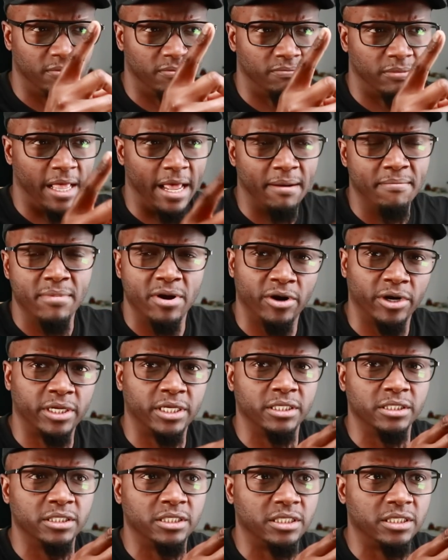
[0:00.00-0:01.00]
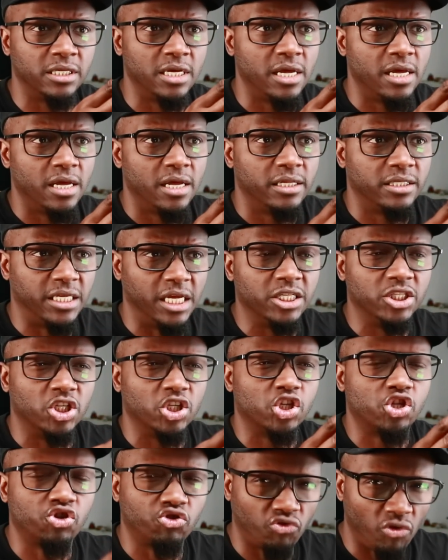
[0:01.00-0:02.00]
that Americans tend to
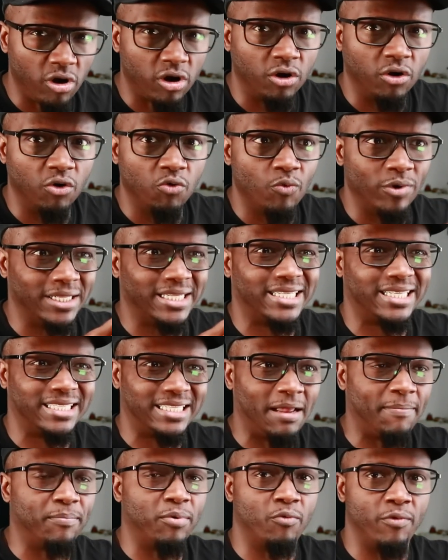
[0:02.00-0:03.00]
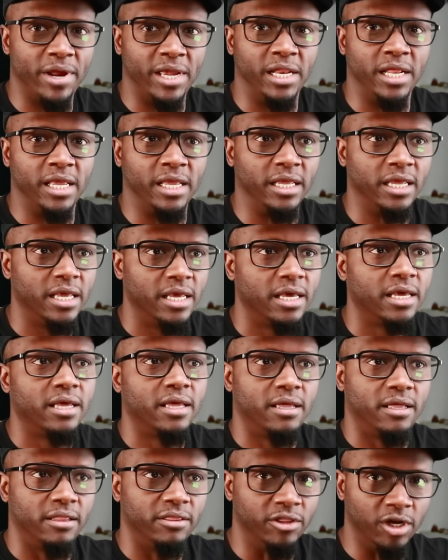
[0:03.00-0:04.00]
struggle with separating
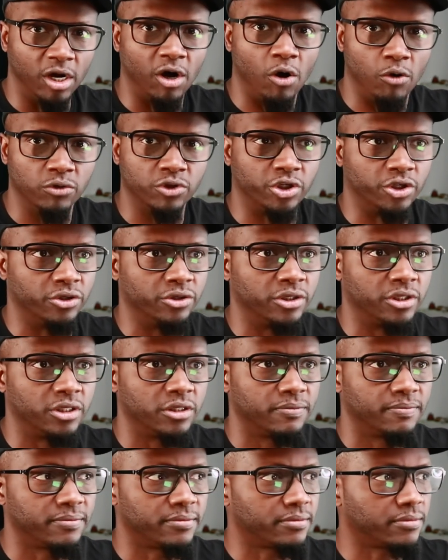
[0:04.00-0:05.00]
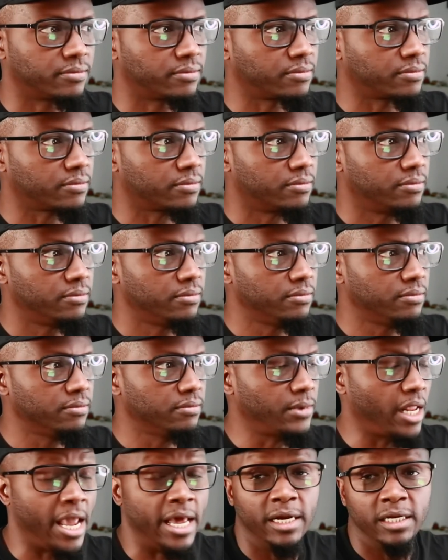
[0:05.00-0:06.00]
the cultures
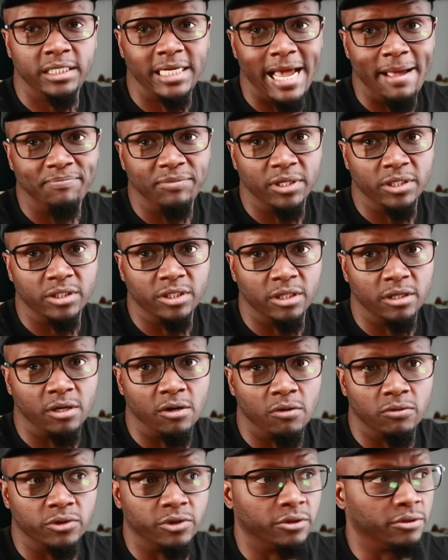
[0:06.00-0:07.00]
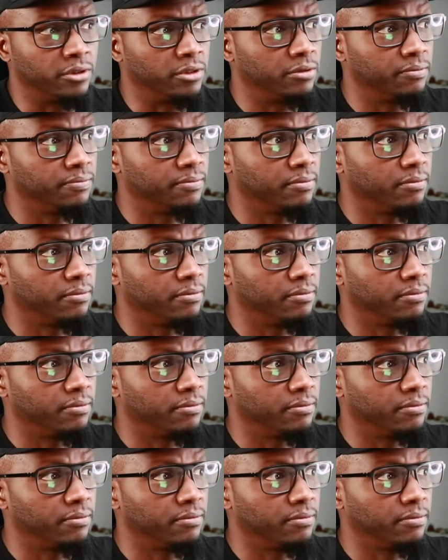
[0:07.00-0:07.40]
and adapting to the cultures.